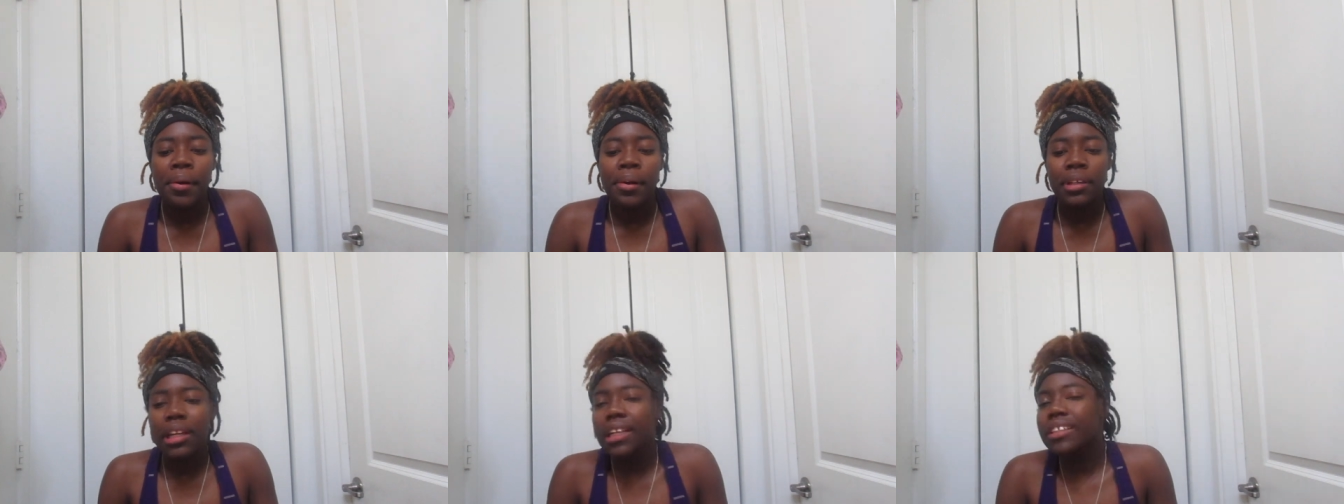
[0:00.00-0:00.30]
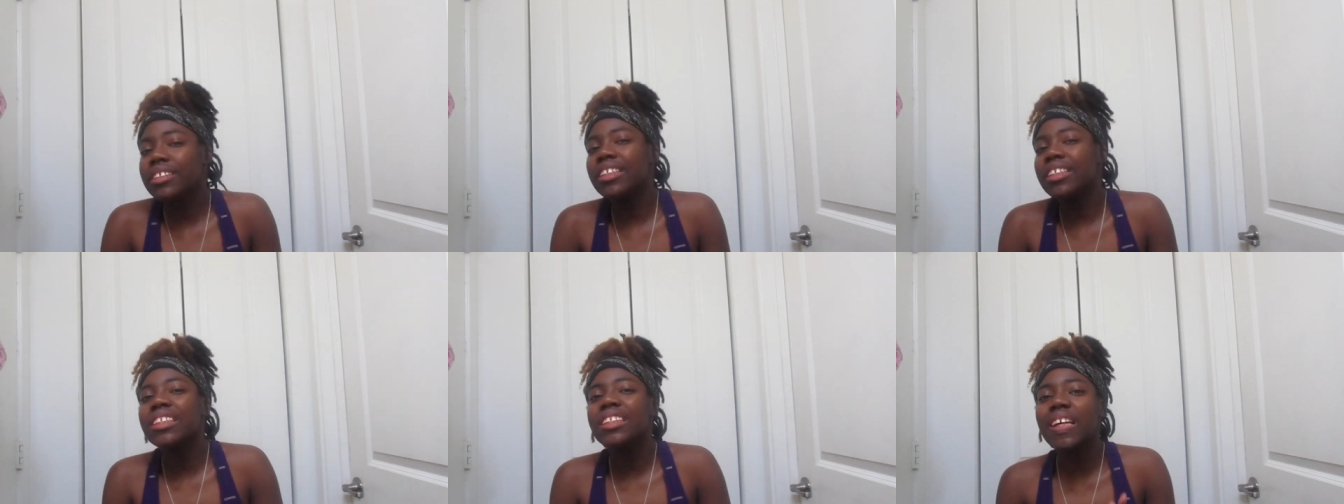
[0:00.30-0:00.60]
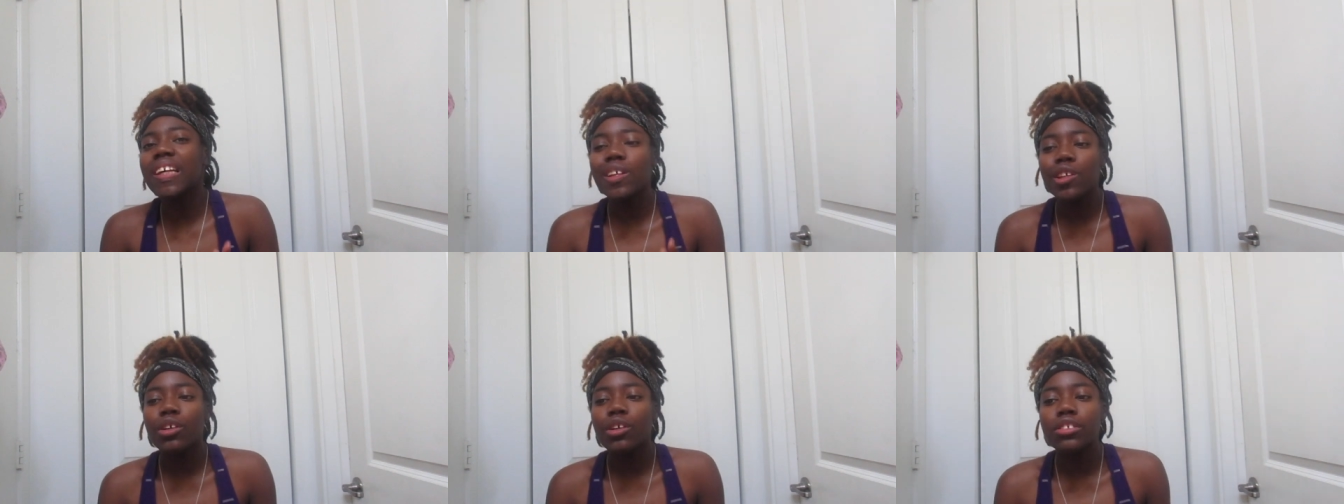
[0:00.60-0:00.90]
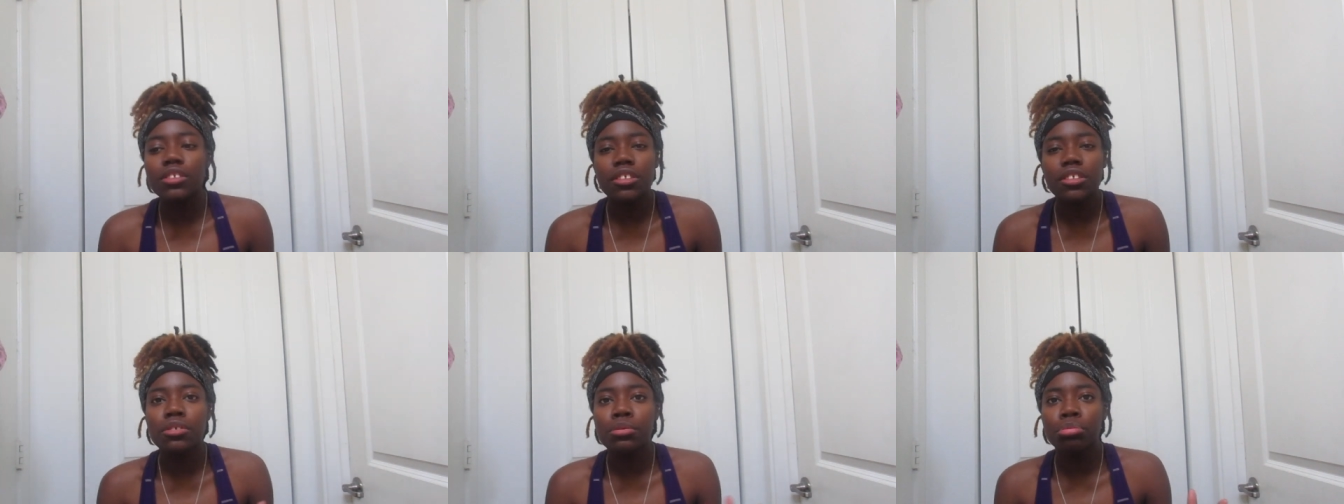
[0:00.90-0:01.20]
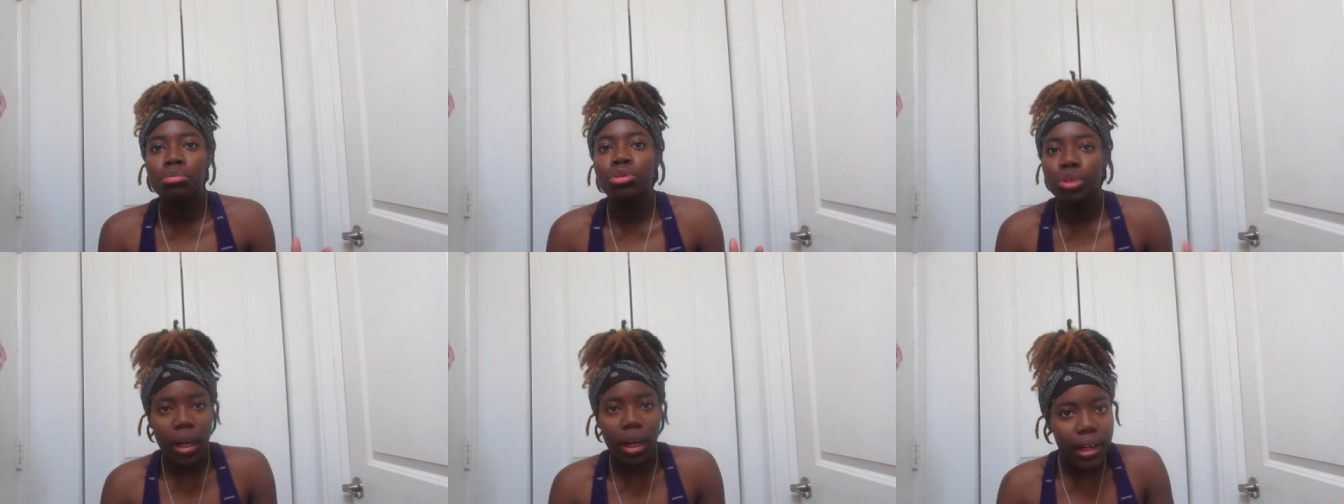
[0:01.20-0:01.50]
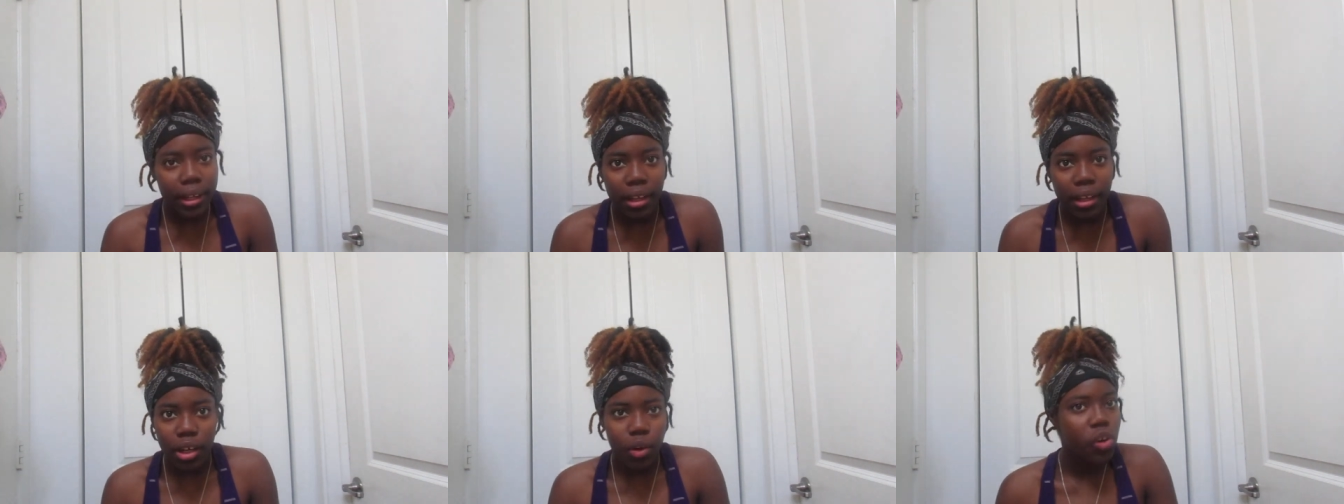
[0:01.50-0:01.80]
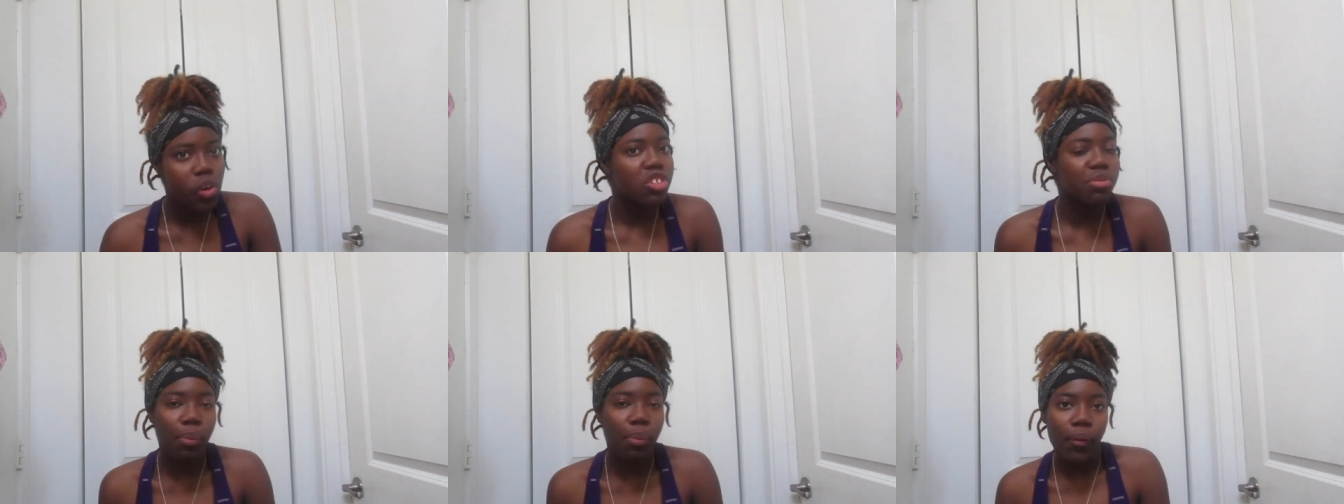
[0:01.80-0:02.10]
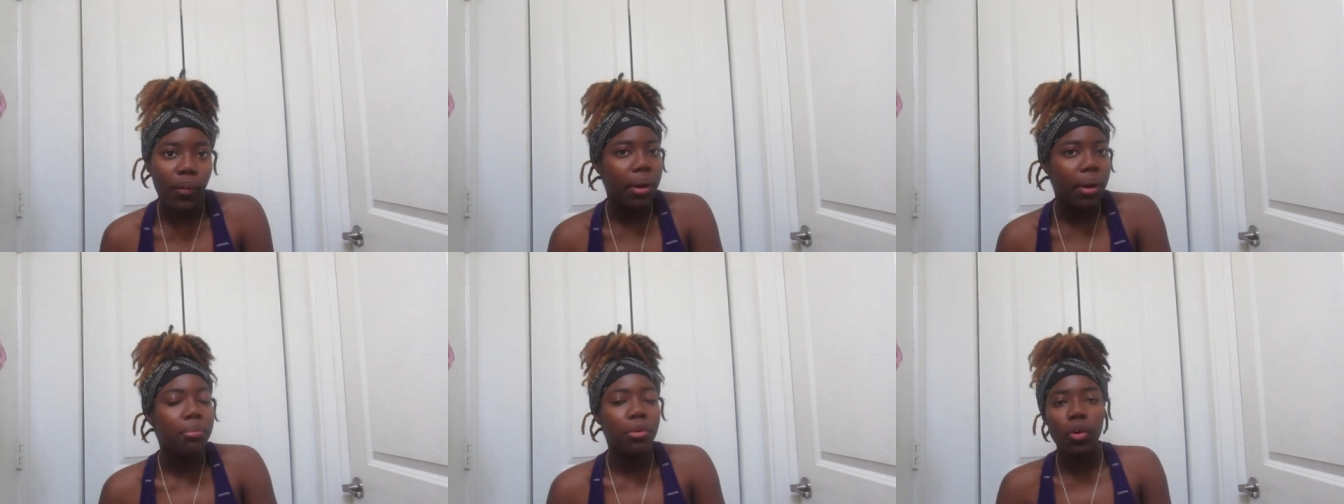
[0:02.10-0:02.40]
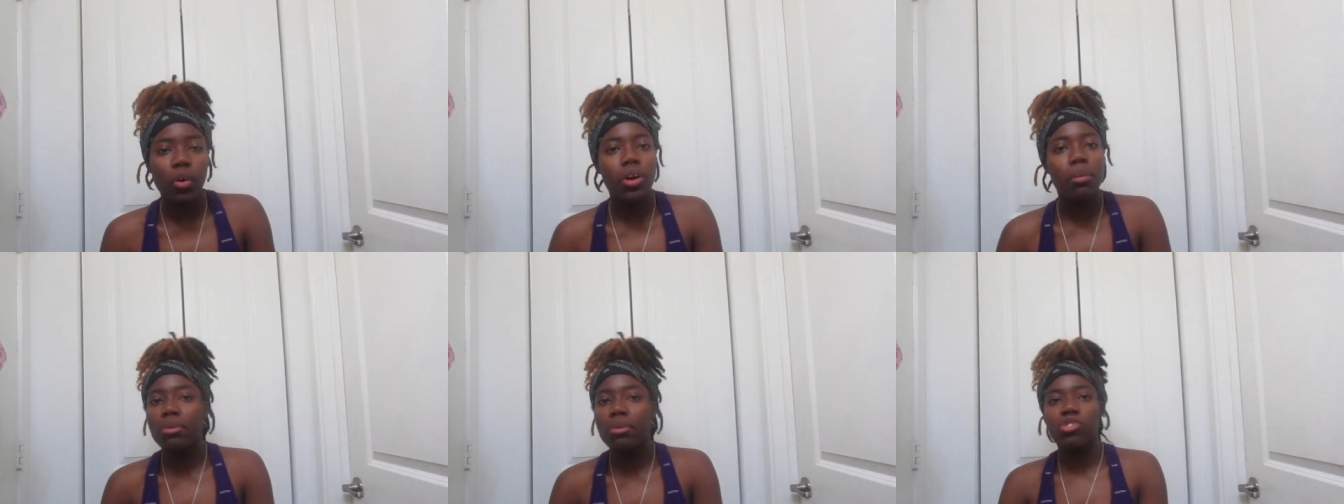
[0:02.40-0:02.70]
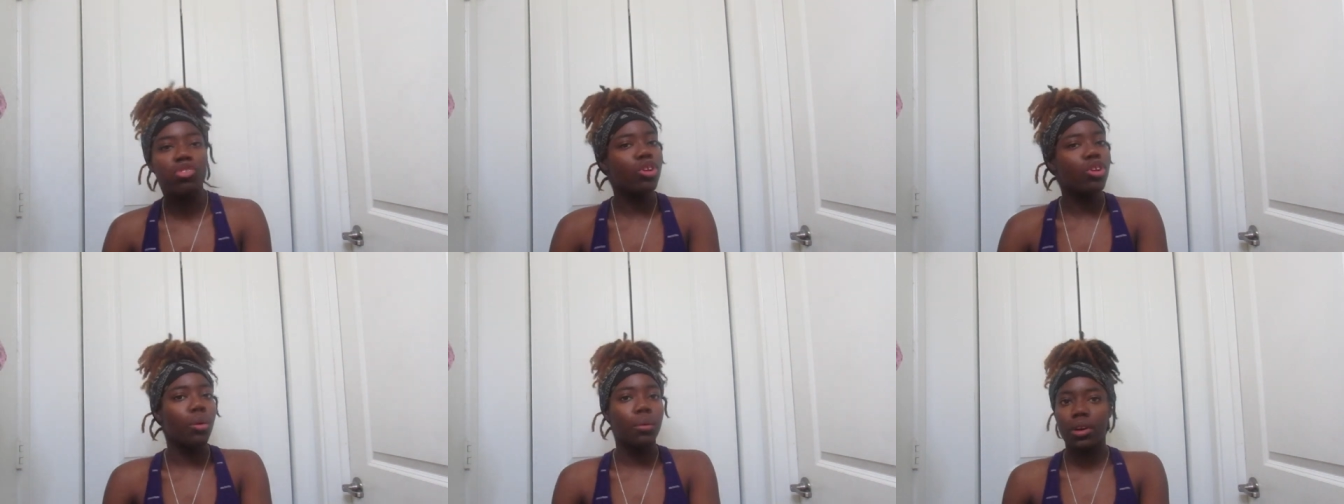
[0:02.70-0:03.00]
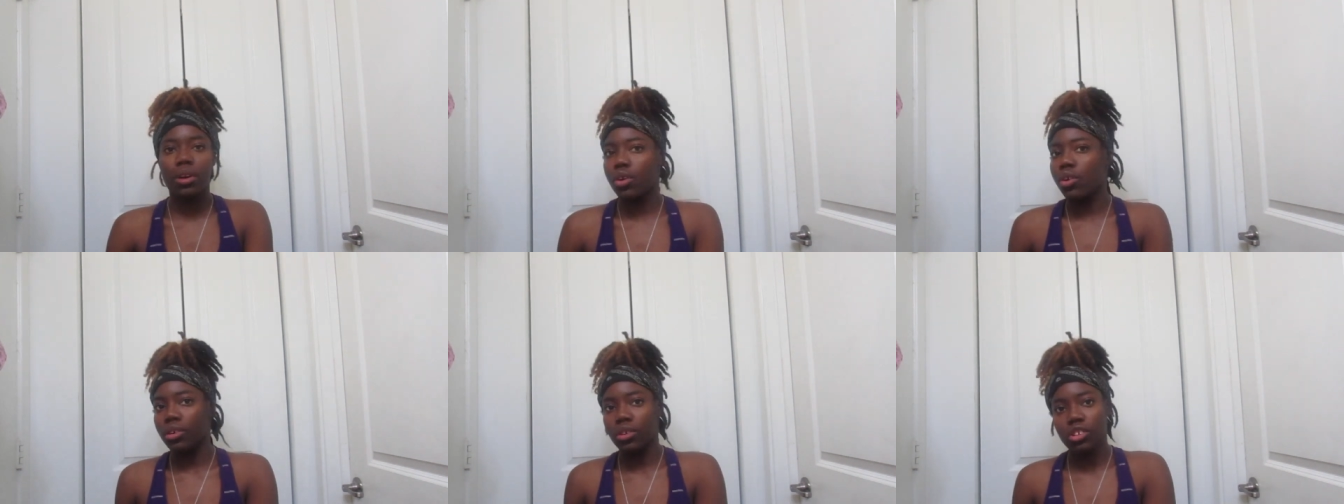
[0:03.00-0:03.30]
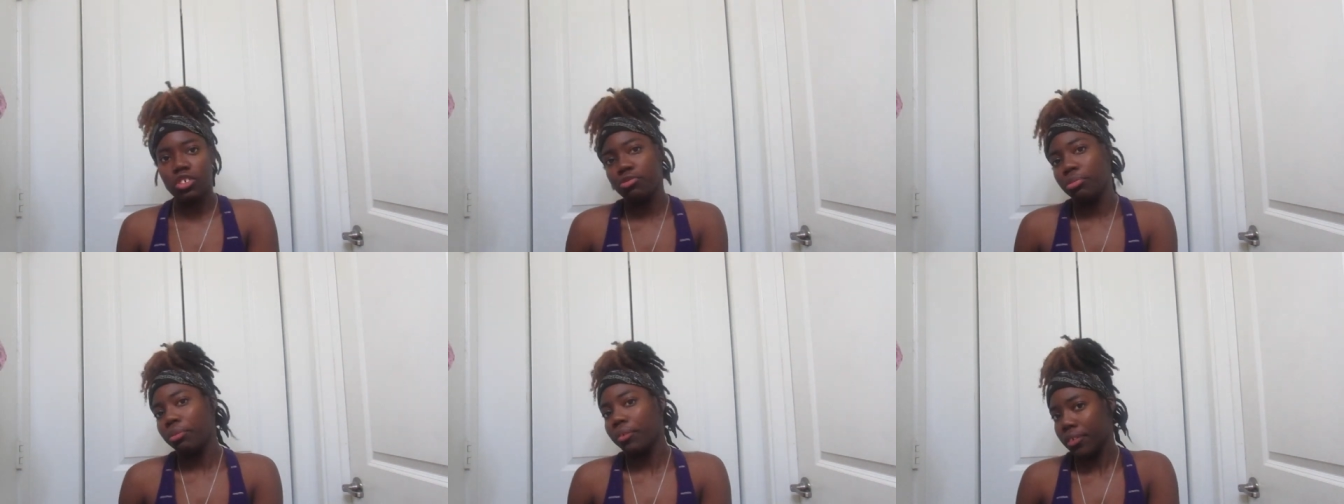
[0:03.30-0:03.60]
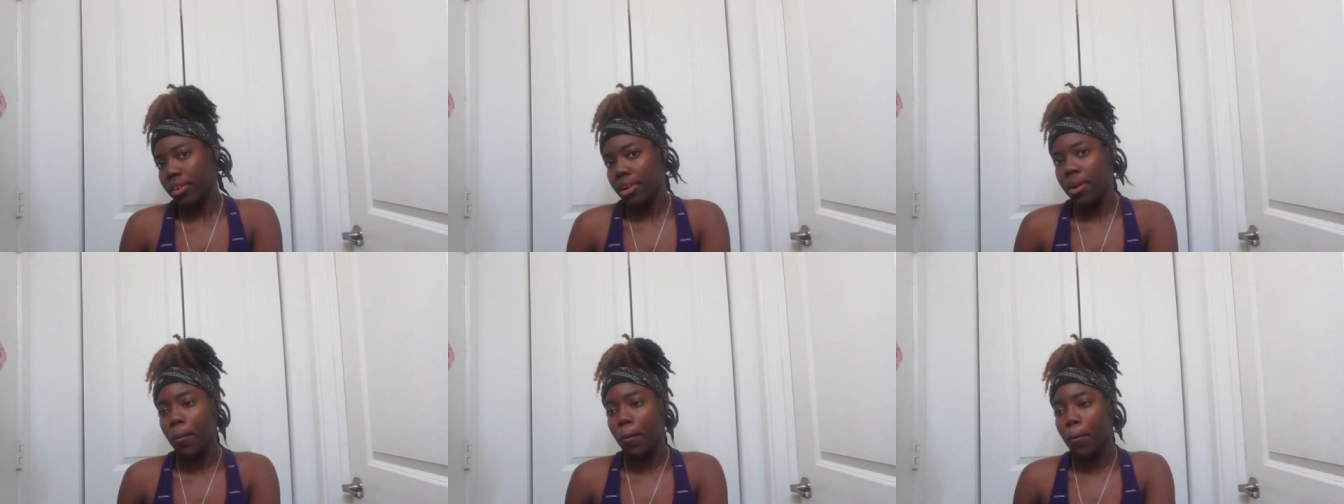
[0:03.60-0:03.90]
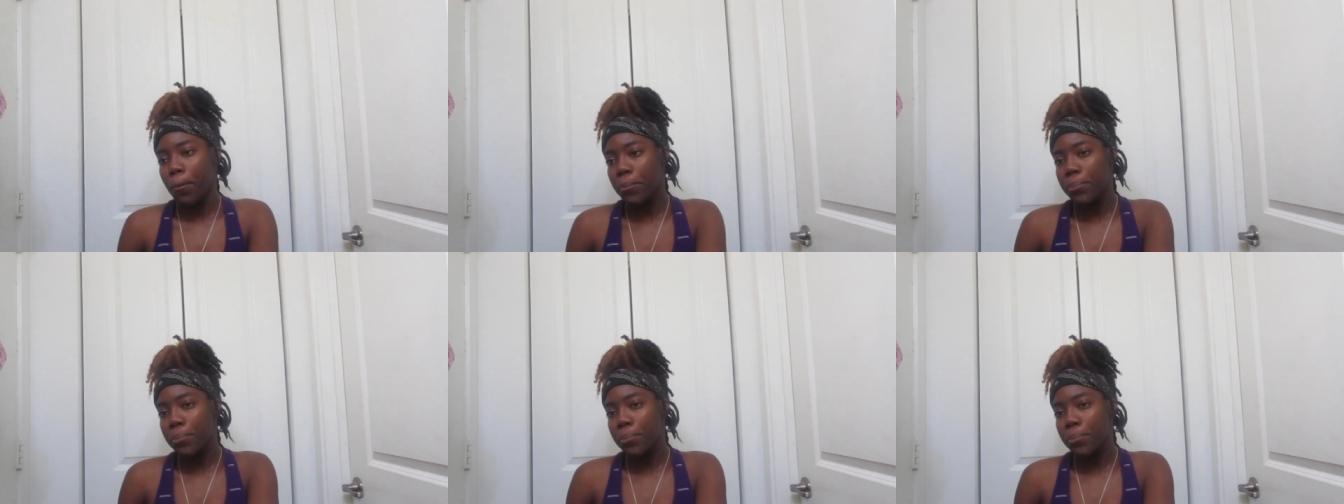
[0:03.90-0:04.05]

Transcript: like just say you're just trying to get a Krispy Kreme donut, but you don't want to go to Krispy Kreme.